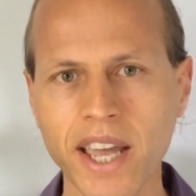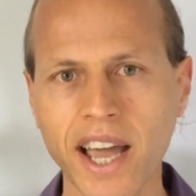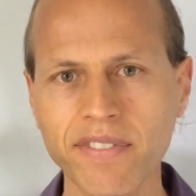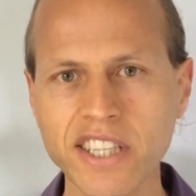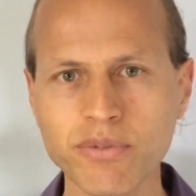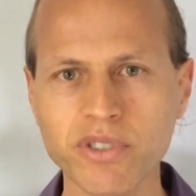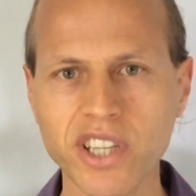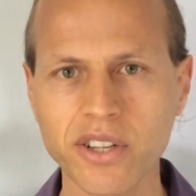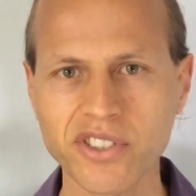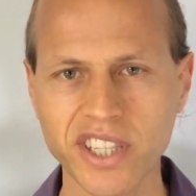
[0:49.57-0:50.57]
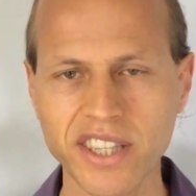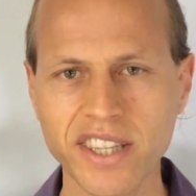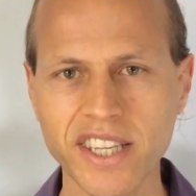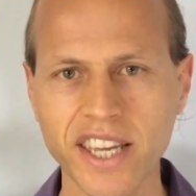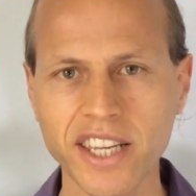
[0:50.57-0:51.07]
and this results in
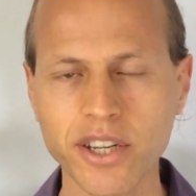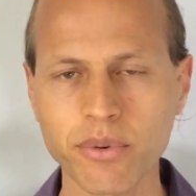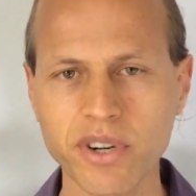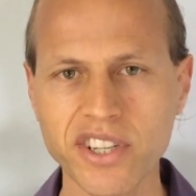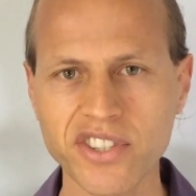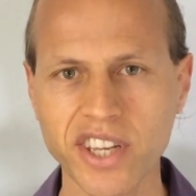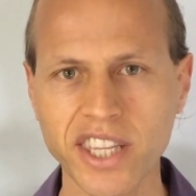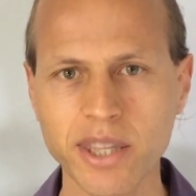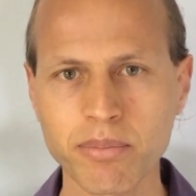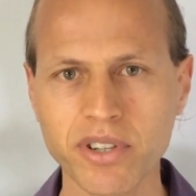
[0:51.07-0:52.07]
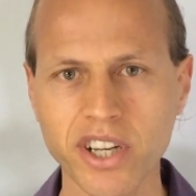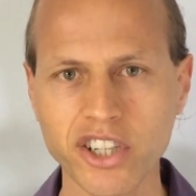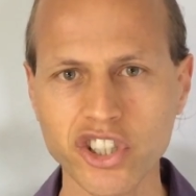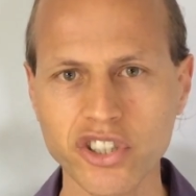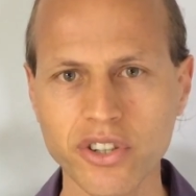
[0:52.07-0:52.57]
the increase in the
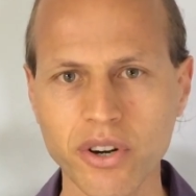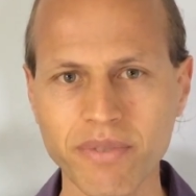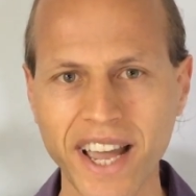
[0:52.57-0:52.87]
production of